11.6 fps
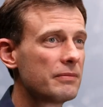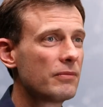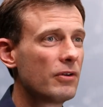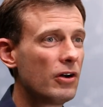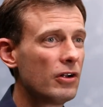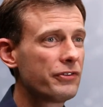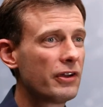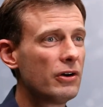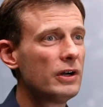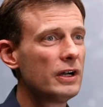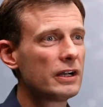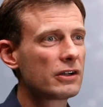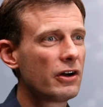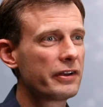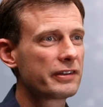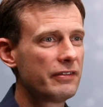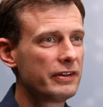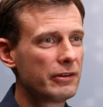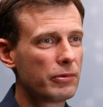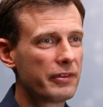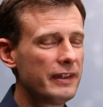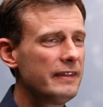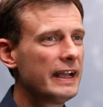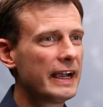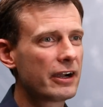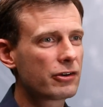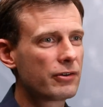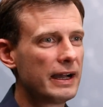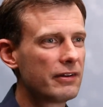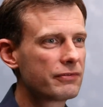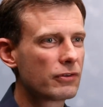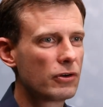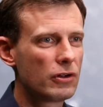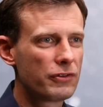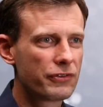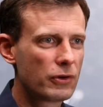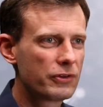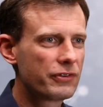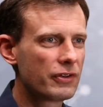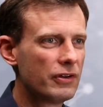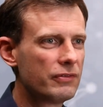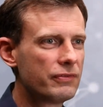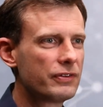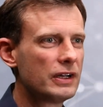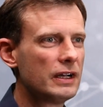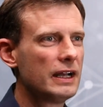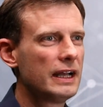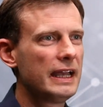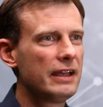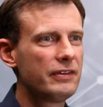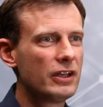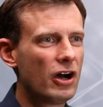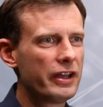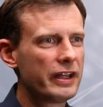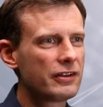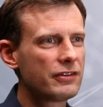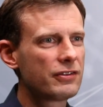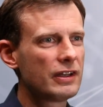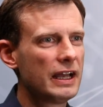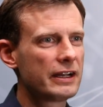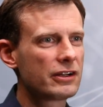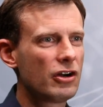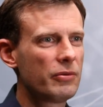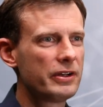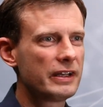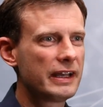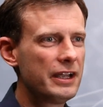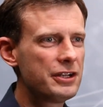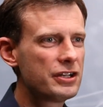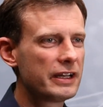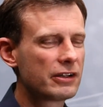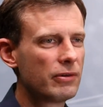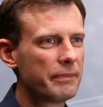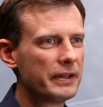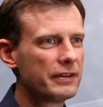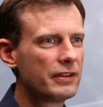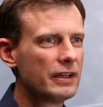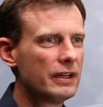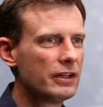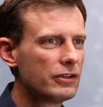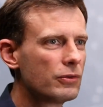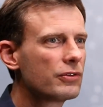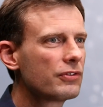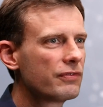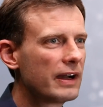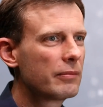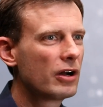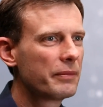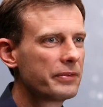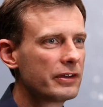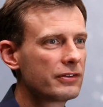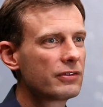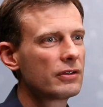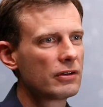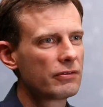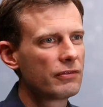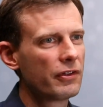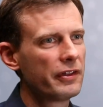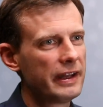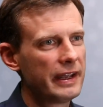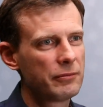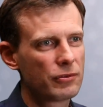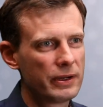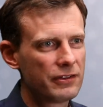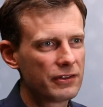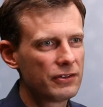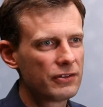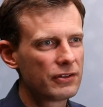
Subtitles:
Also, connectivity within the aircraft for all sorts of avionics and communication equipment uses fiber optics for the named reasons.